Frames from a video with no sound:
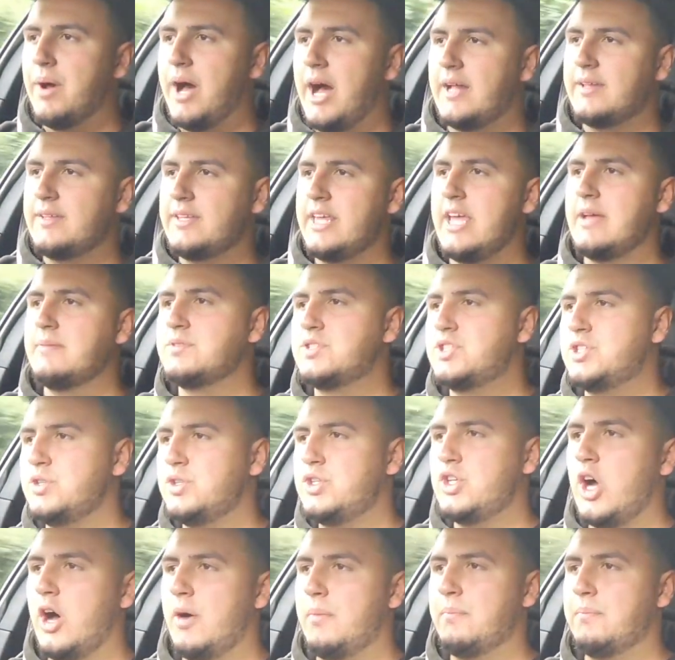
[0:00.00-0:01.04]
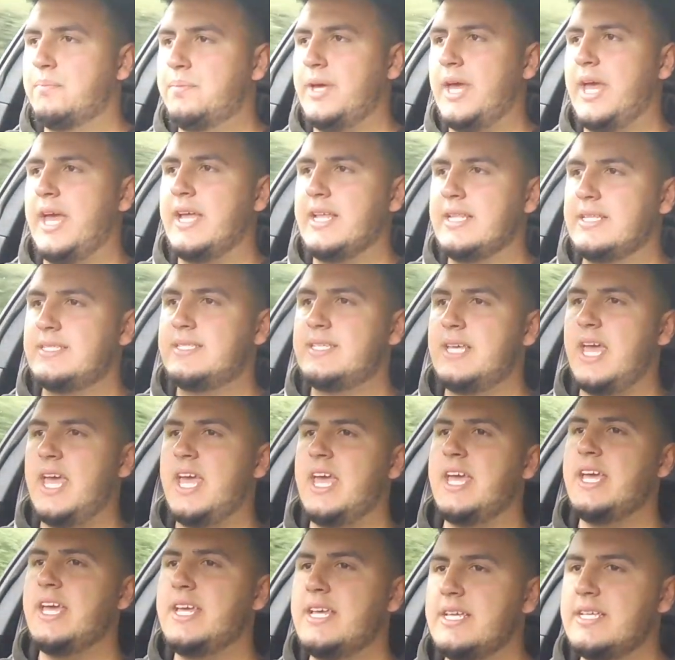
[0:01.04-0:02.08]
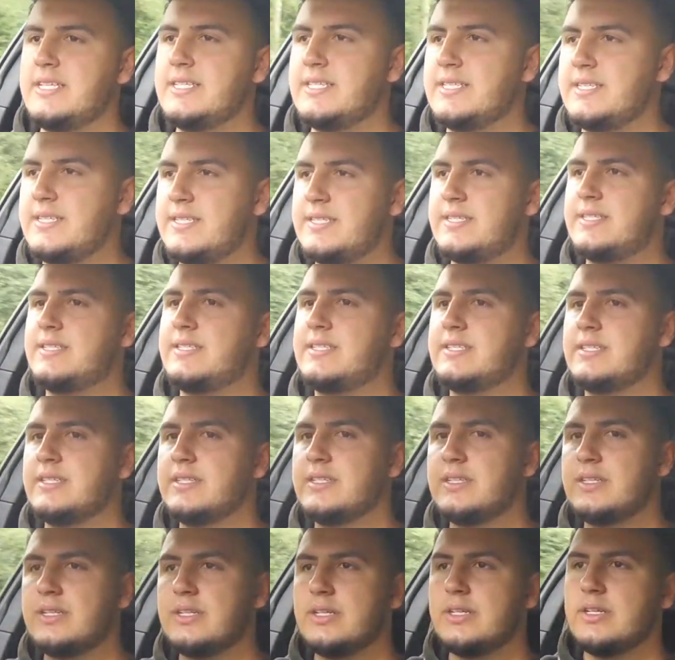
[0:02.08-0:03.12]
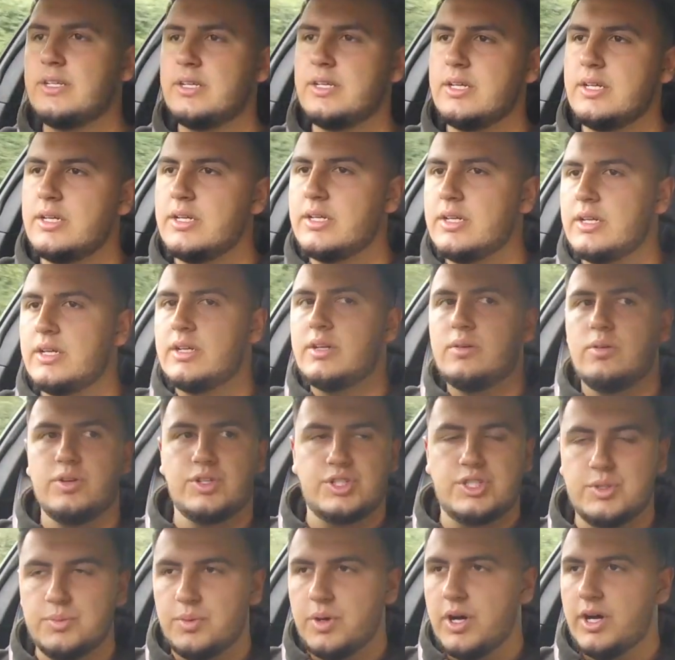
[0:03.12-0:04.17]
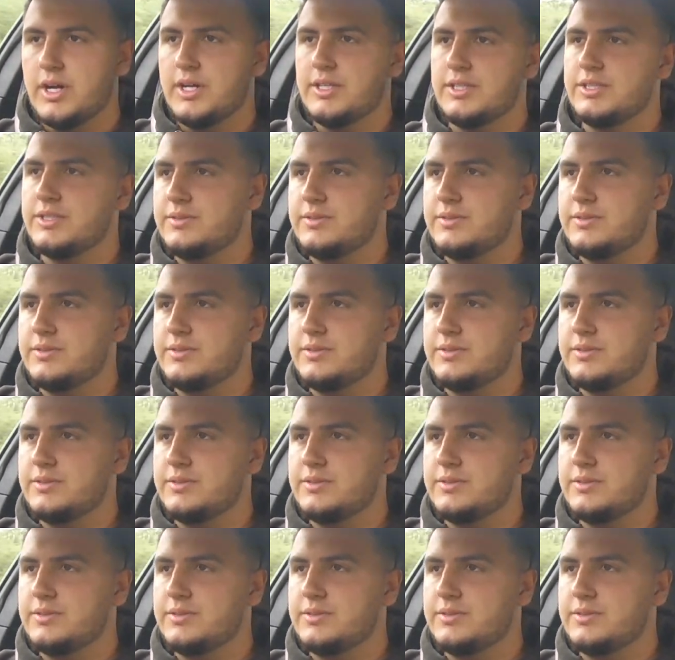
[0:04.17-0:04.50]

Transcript: but the M2 Comp, it is, what's the word?